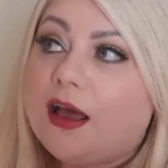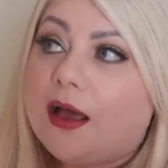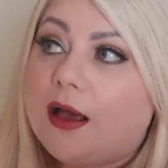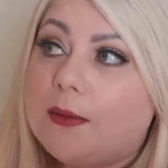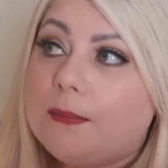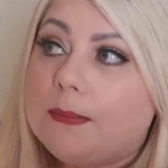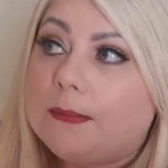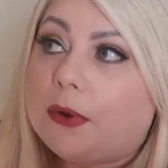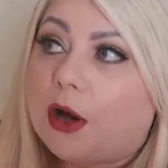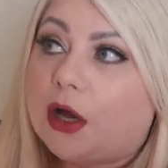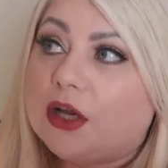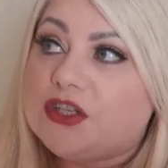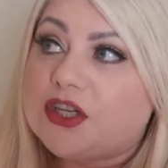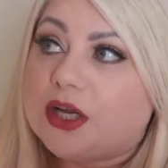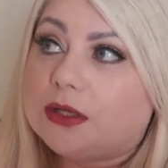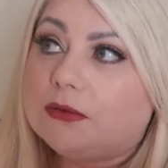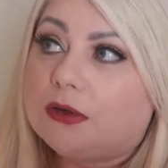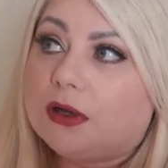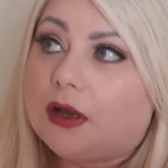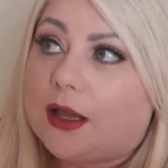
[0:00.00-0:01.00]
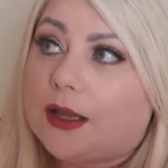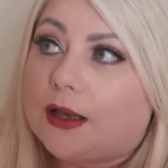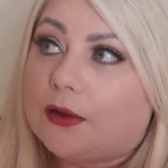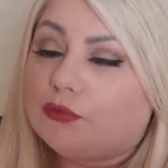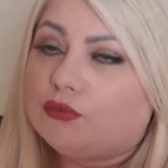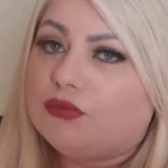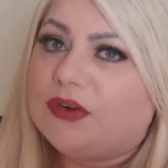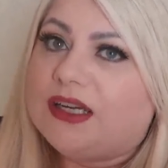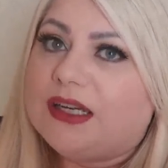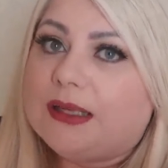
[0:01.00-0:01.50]
but I don't like
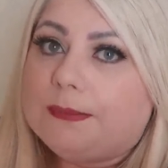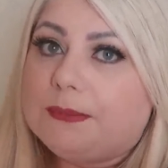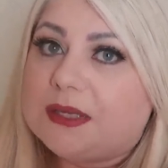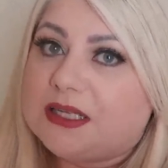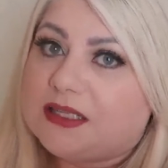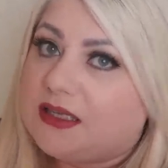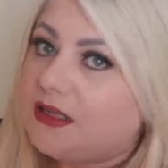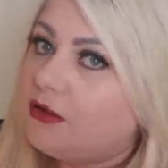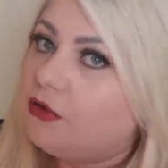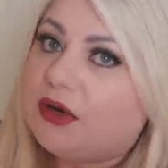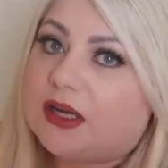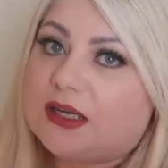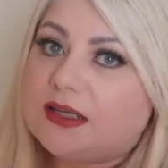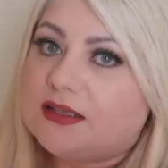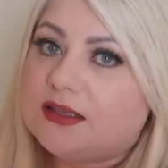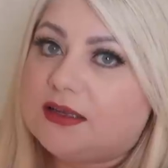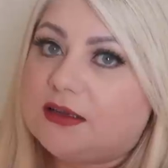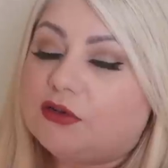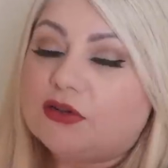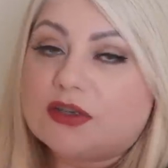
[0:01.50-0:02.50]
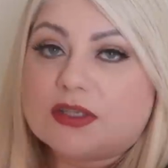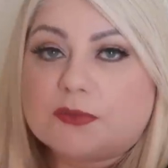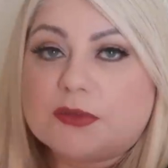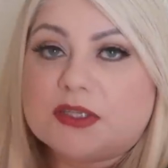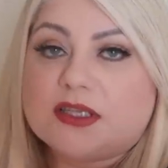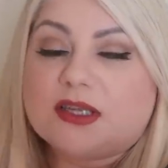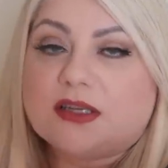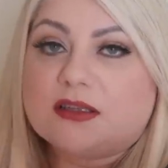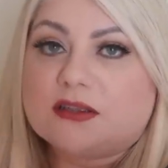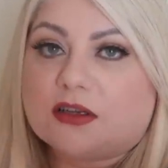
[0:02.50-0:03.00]
really busy, crazy
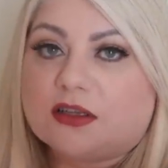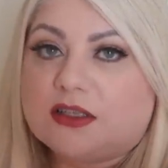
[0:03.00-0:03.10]
Christmases.